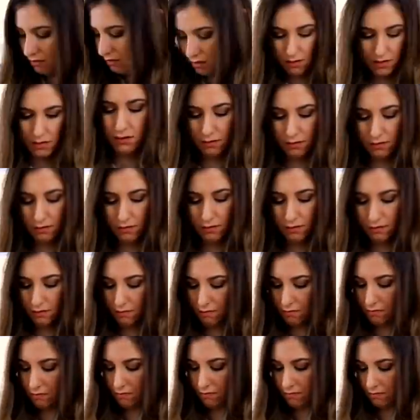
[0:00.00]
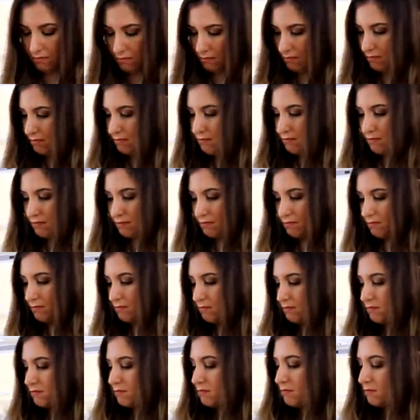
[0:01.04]

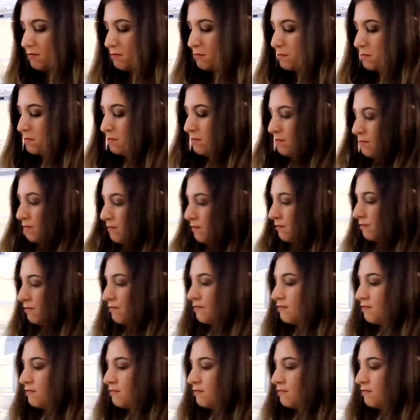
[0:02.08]
(no one is talking)